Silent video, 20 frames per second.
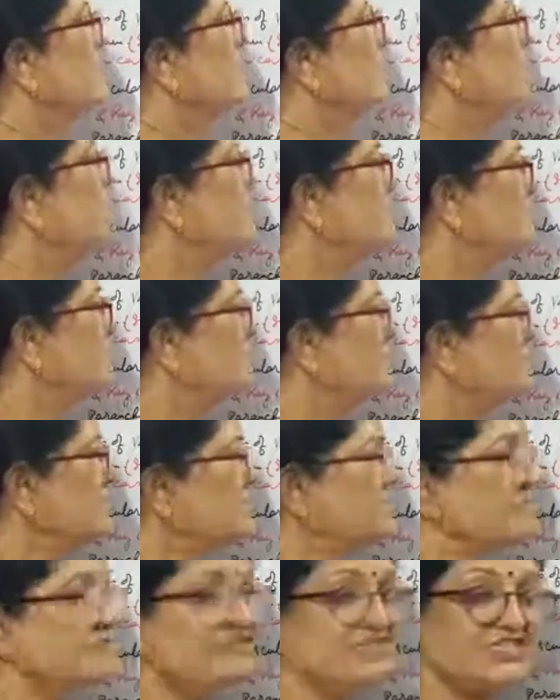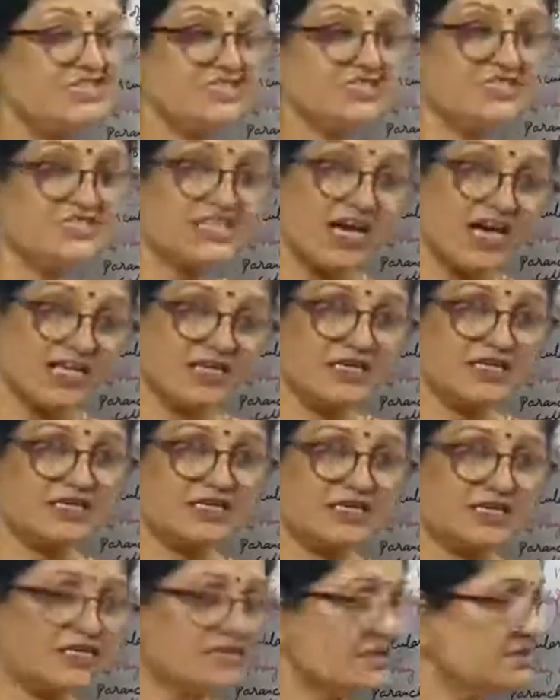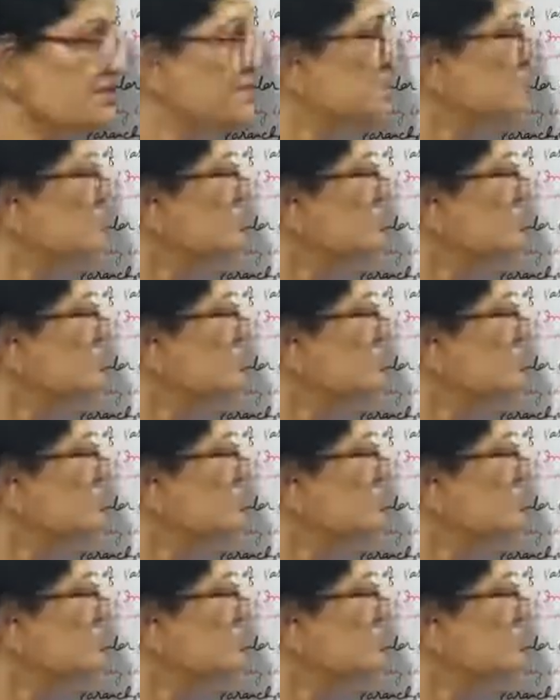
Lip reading: annual ring, which is dark in color.